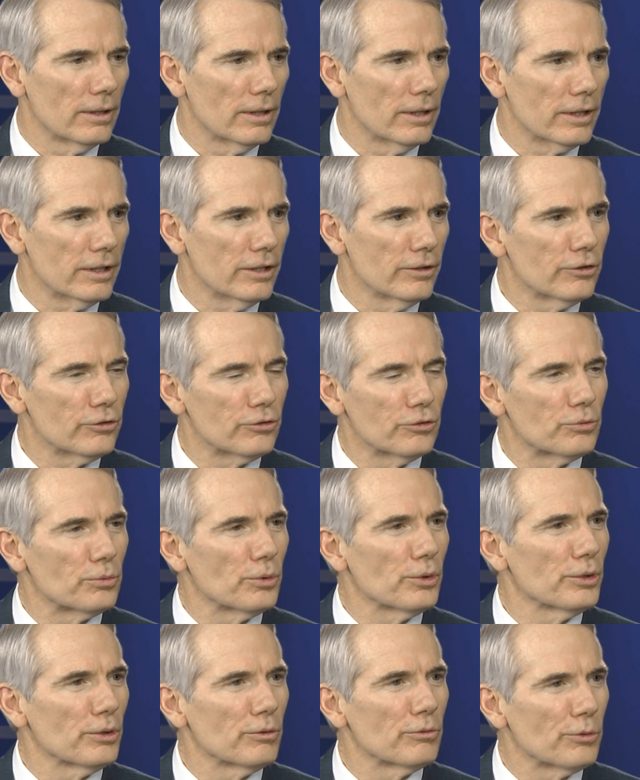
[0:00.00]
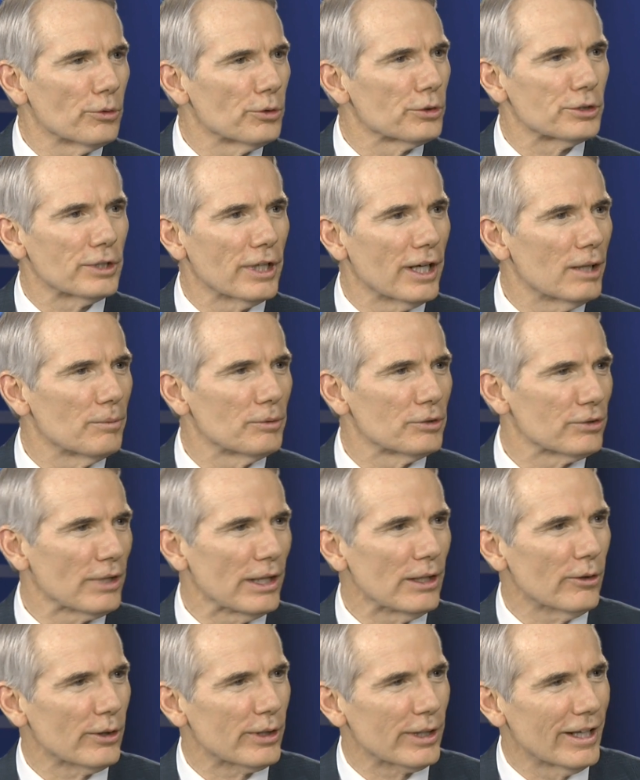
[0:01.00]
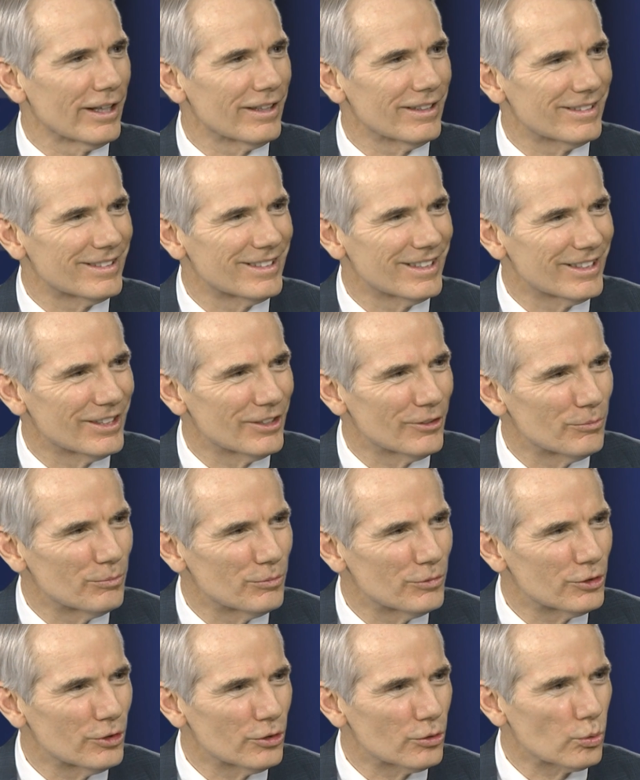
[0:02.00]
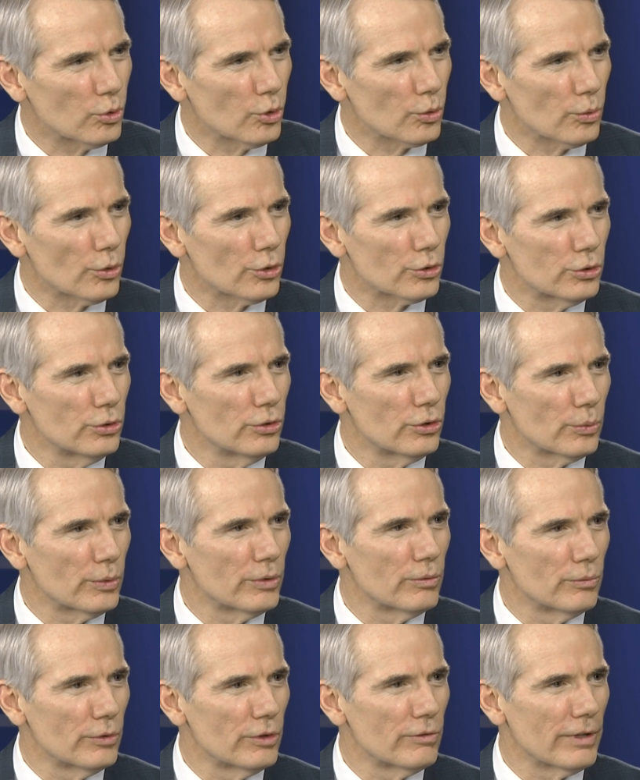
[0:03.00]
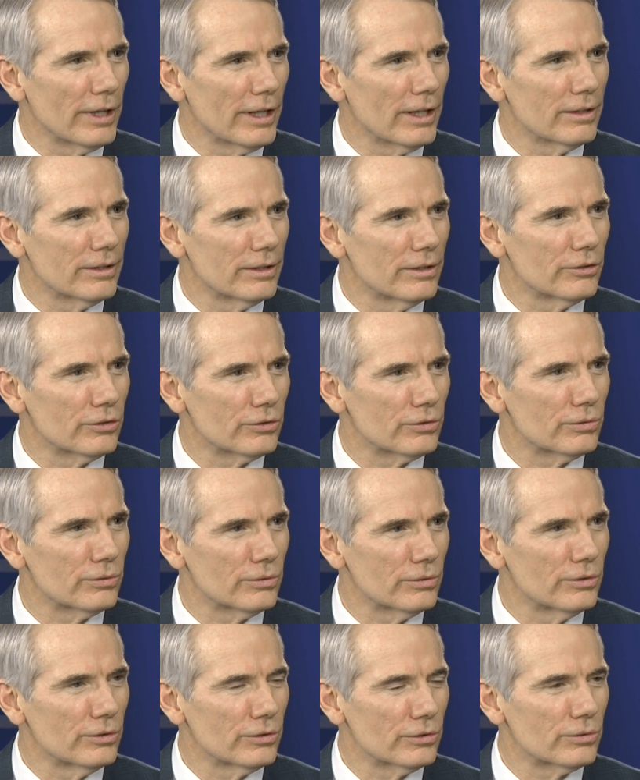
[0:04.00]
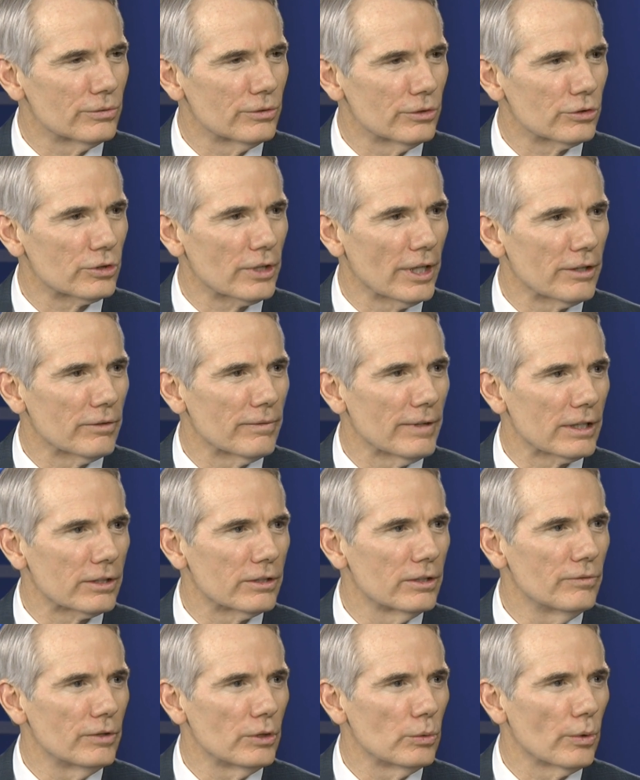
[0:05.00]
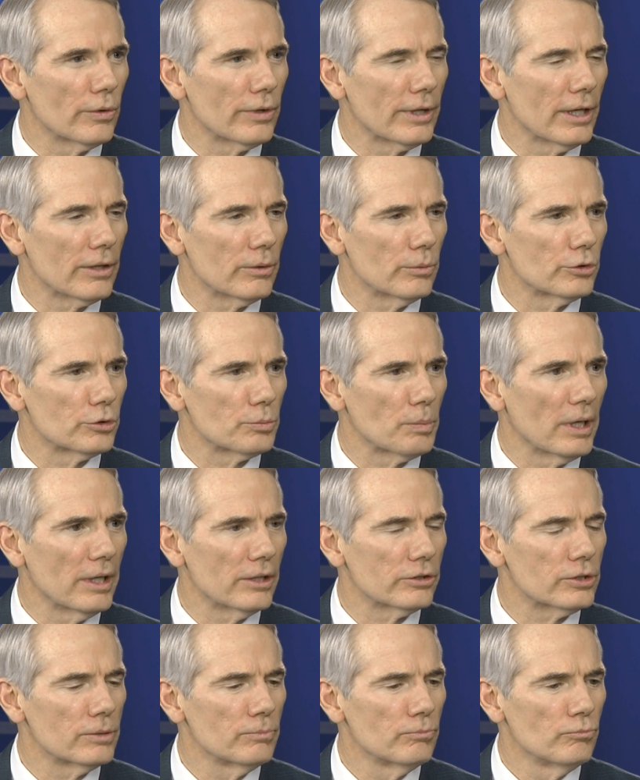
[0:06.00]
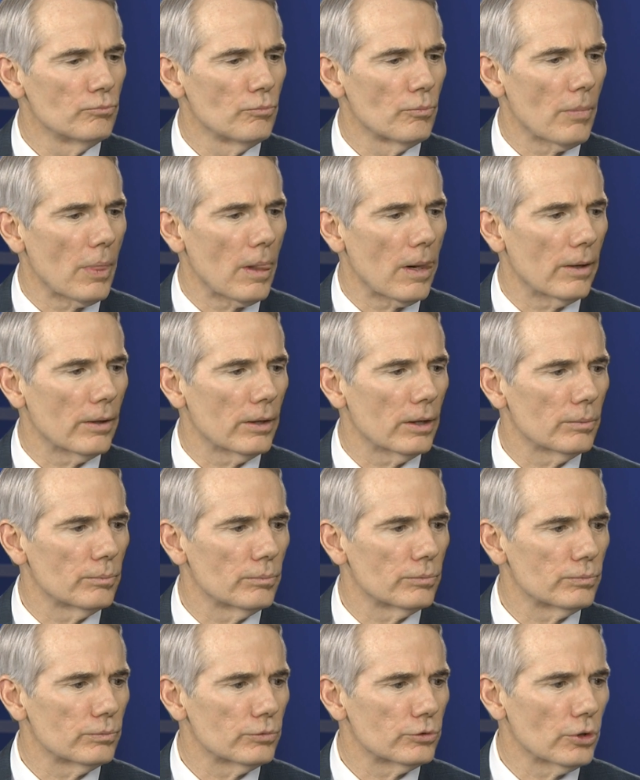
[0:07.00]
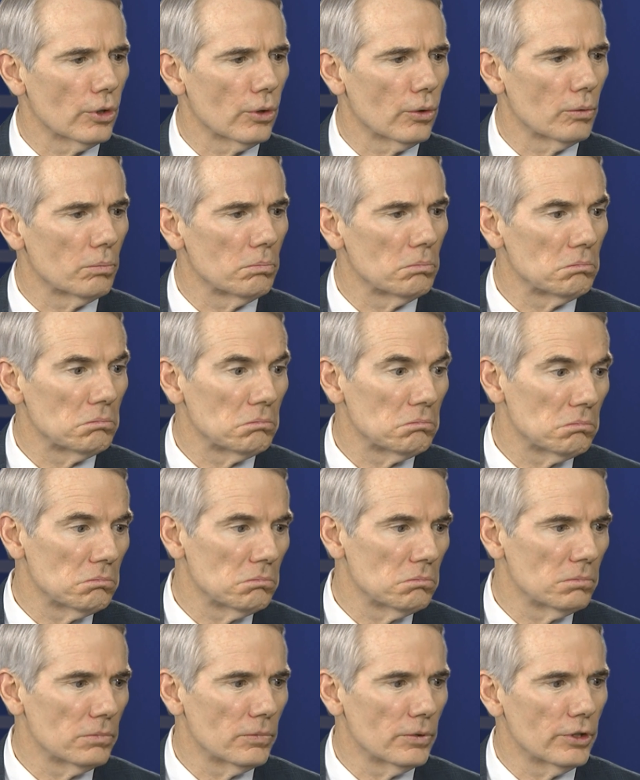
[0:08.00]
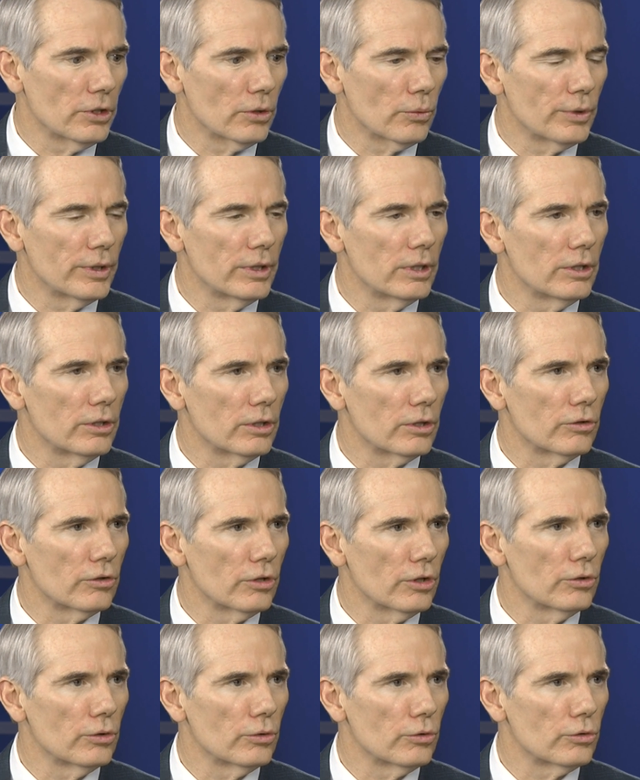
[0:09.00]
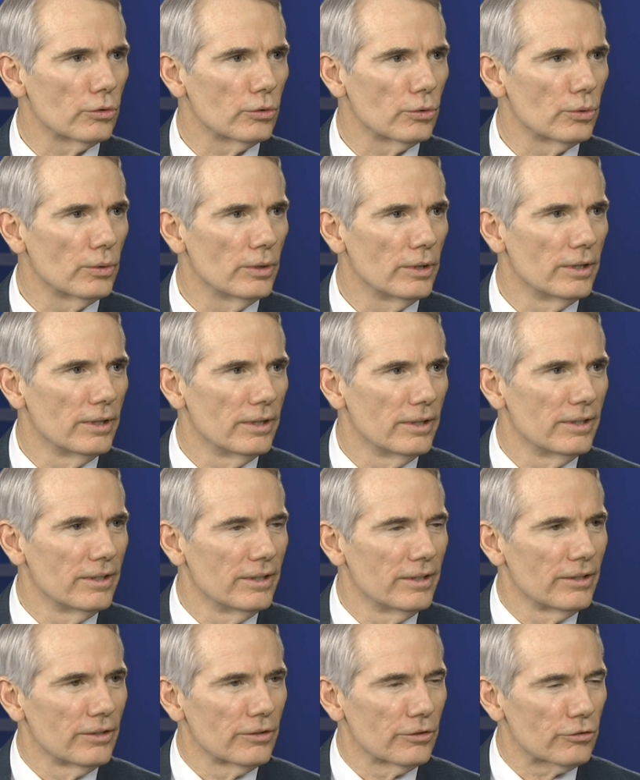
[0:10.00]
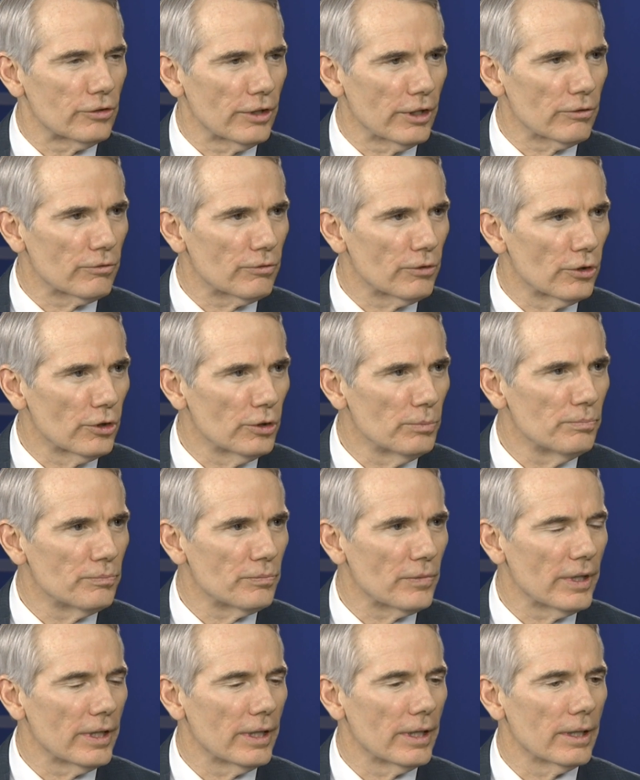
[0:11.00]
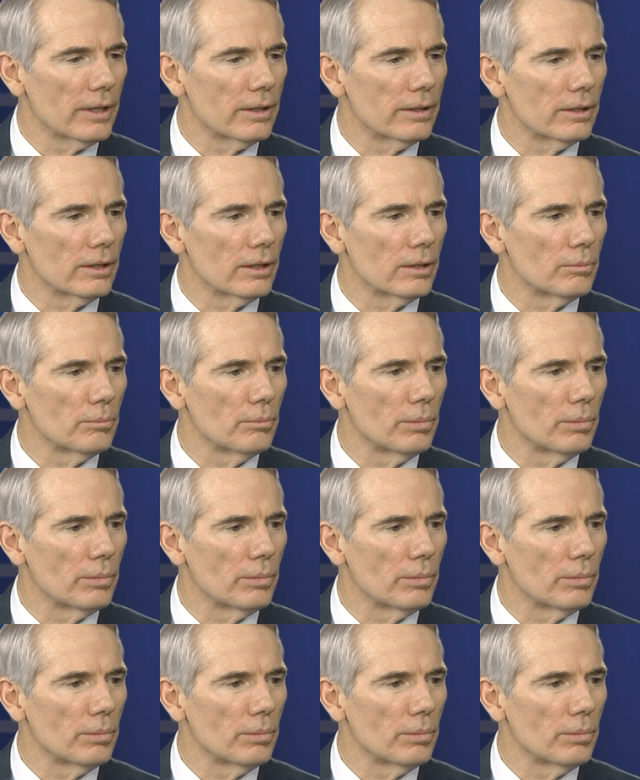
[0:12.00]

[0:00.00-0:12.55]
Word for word: again, this is really the first time, as I look at it, uh, since World War II that we, have had this, this, this kind of activity without a response. Um, so, you know, we need to continue to stand firm, and uh,